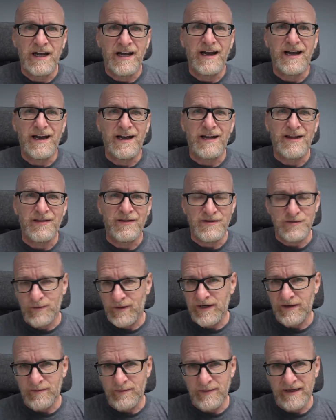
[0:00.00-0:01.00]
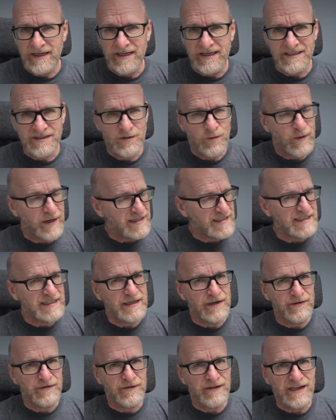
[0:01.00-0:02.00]
There's one of me is quite
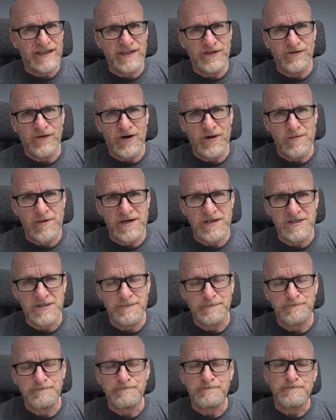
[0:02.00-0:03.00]
enough. Thank you very much.